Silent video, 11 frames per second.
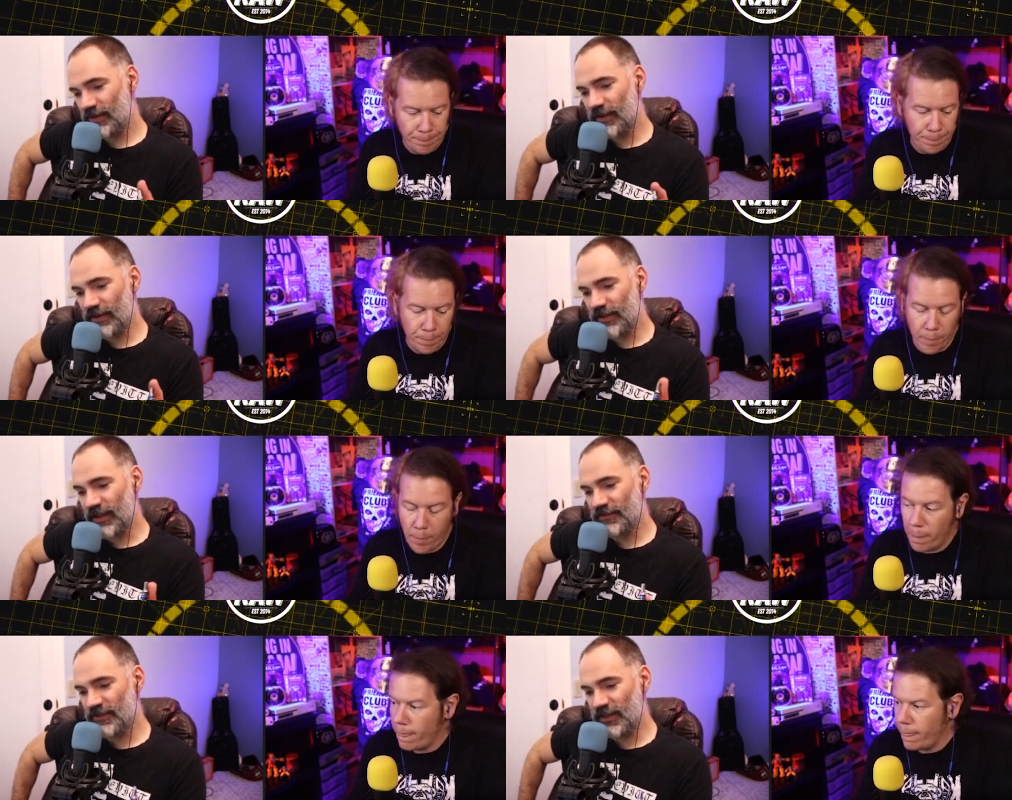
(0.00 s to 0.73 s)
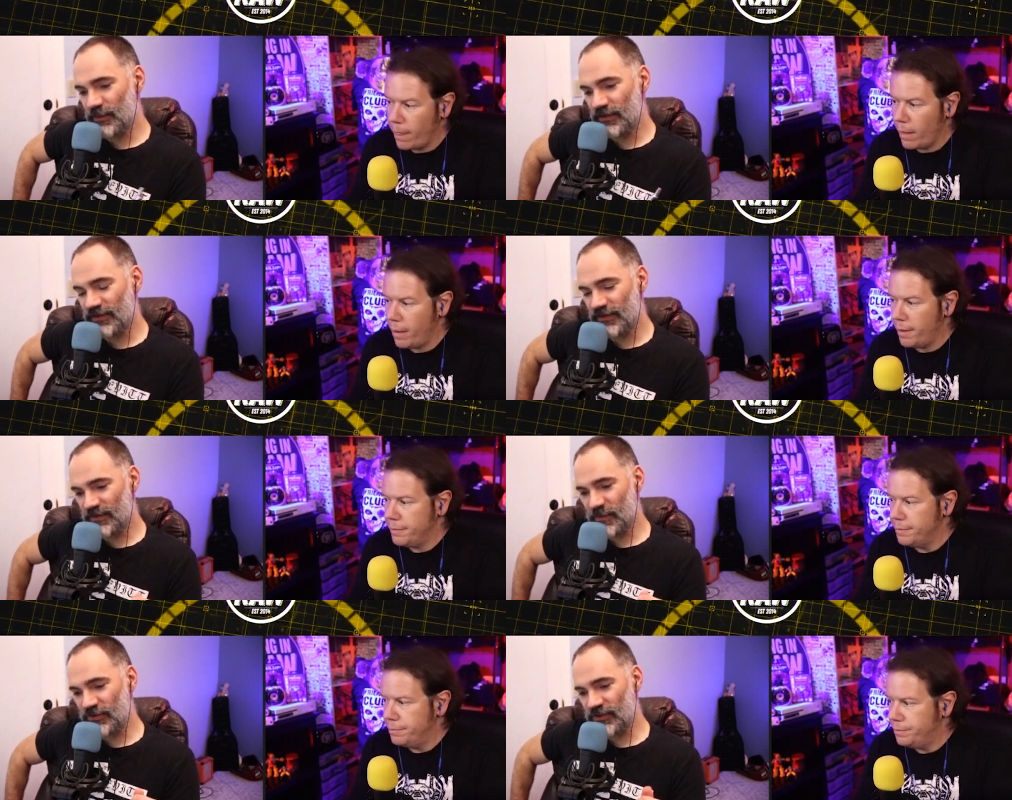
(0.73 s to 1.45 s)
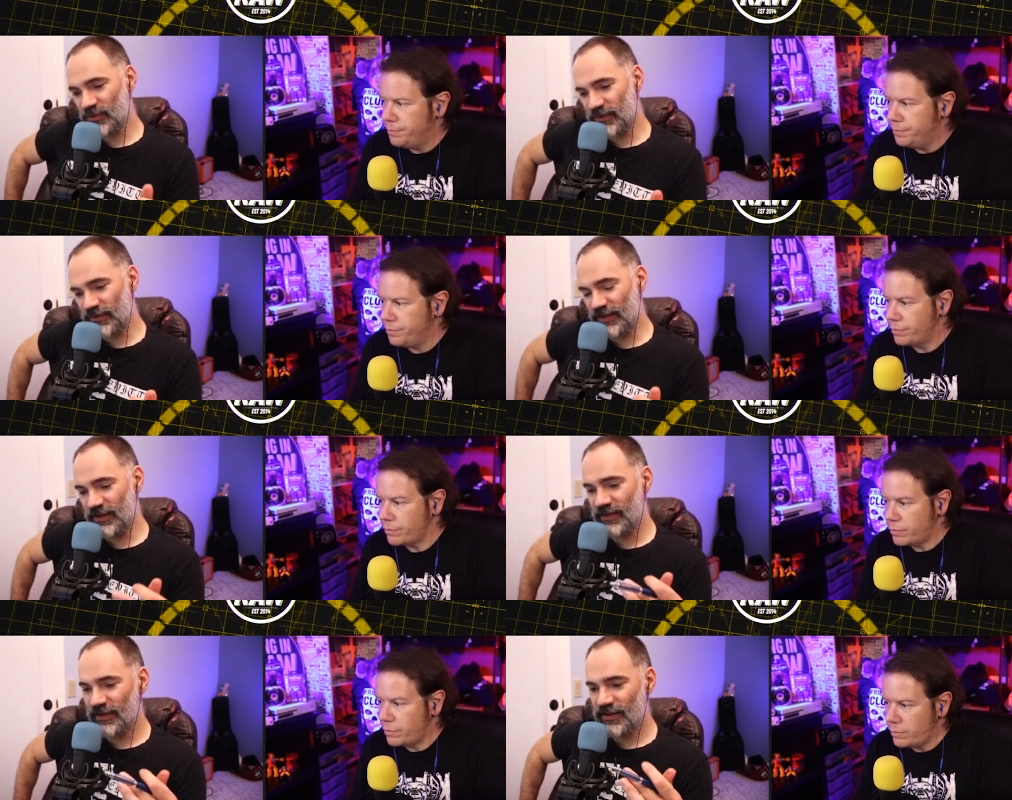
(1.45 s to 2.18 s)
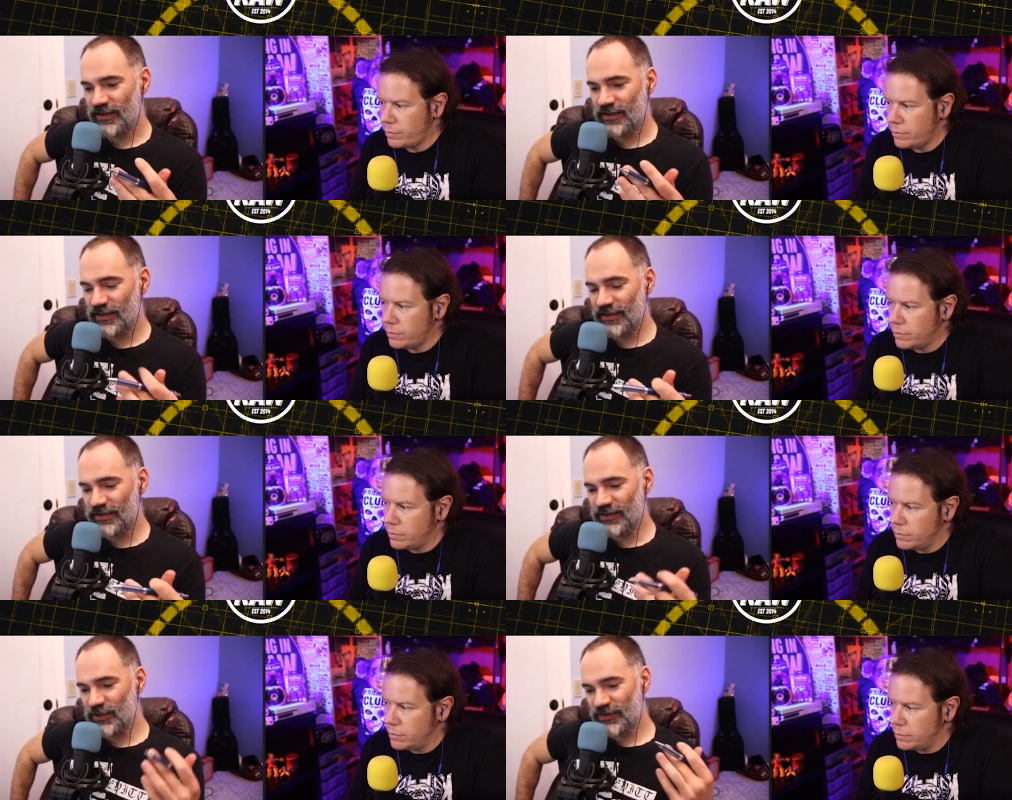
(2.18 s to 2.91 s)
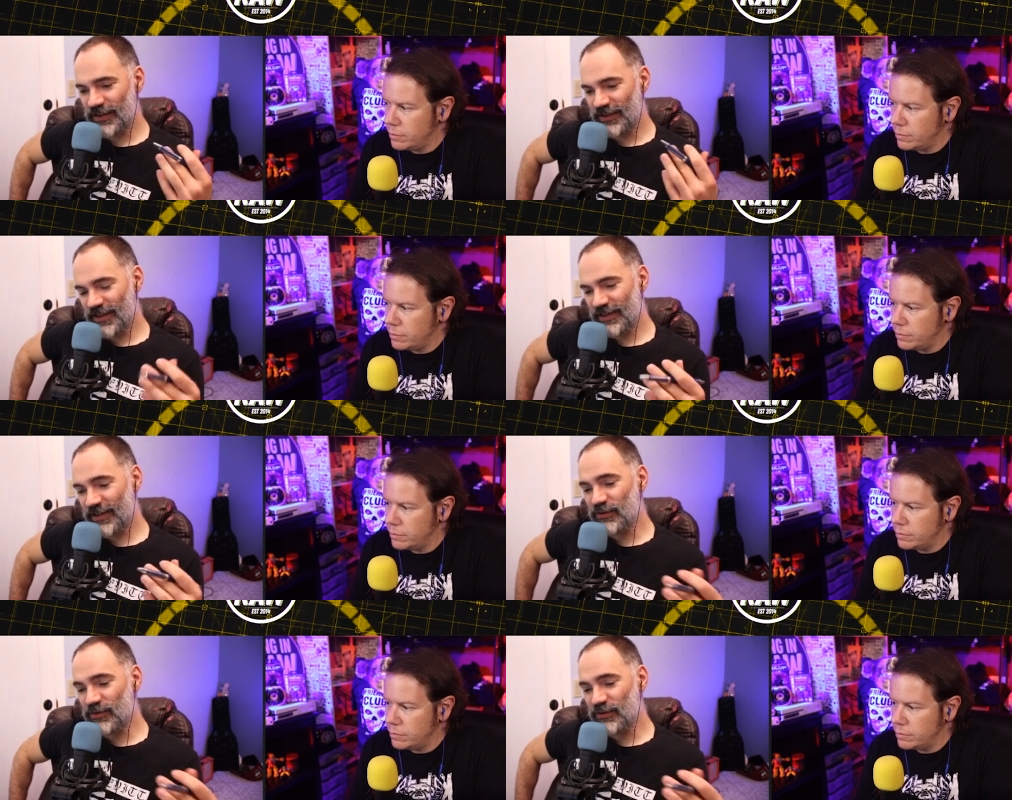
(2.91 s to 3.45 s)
Speaker 1: Yeah, Cassidy was especially towards the end uh, using a lot.